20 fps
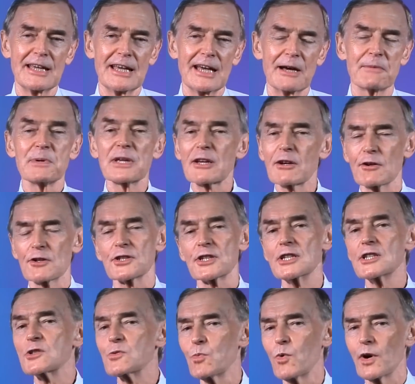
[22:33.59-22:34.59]
And because
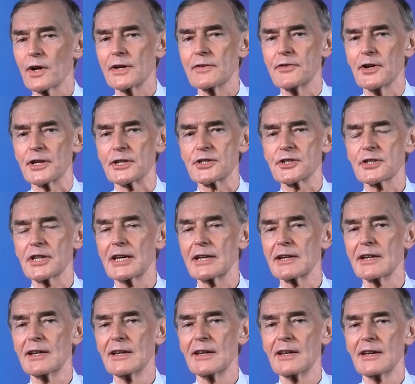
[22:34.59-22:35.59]
He's one of us,
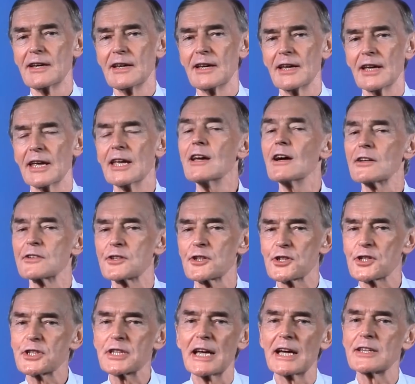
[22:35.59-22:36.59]
then He
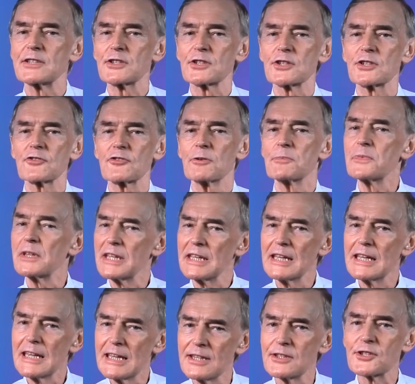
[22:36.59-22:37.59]
understands us from the
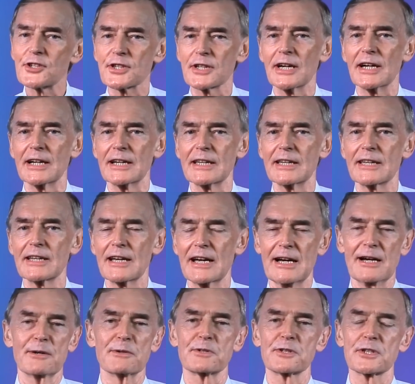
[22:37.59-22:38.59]
inside
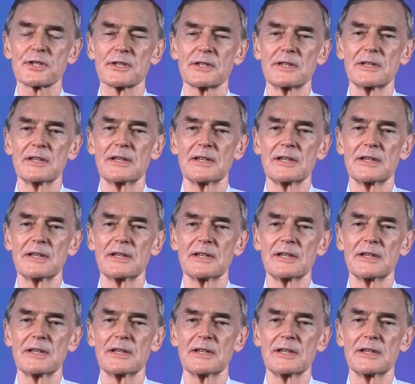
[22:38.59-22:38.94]
out.